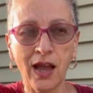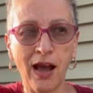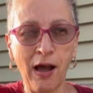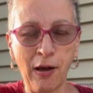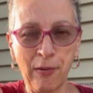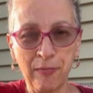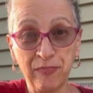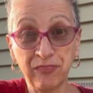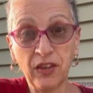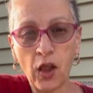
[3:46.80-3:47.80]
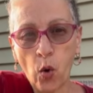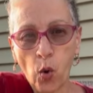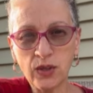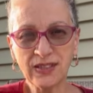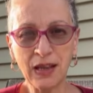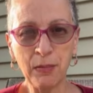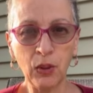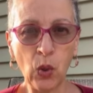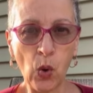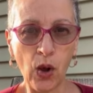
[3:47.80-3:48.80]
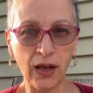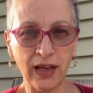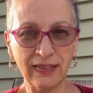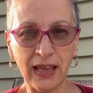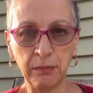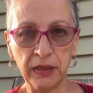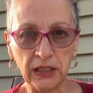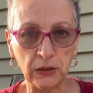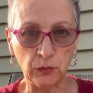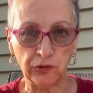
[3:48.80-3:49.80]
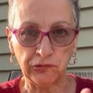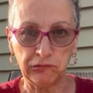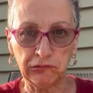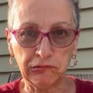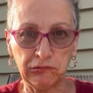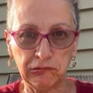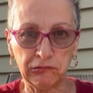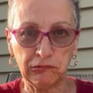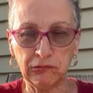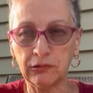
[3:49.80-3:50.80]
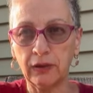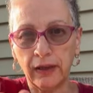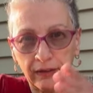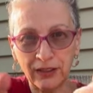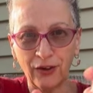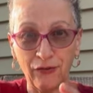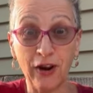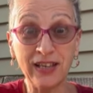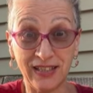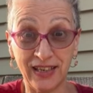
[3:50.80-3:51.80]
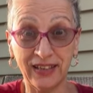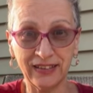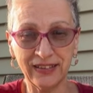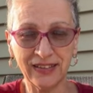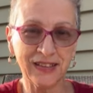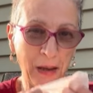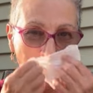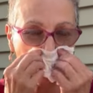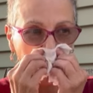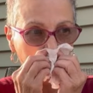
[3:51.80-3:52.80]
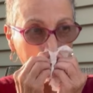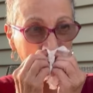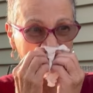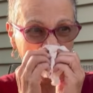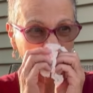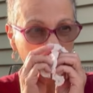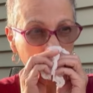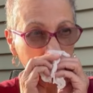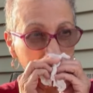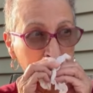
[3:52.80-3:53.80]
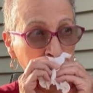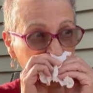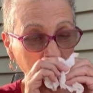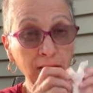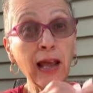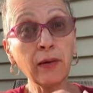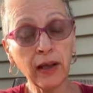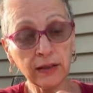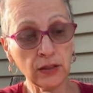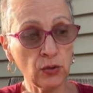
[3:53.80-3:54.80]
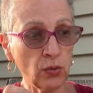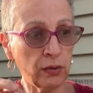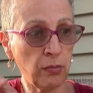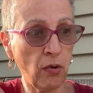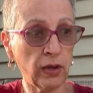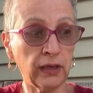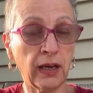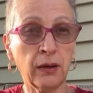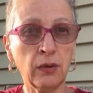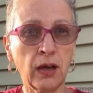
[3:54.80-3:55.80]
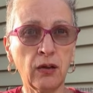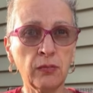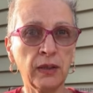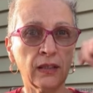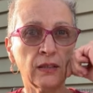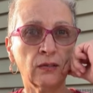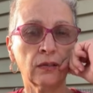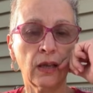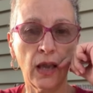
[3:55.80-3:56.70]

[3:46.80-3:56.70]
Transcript: Um, all summer long, they'd be and you know racing. So, so you know, now I got the dog barking. I, I hope that's okay.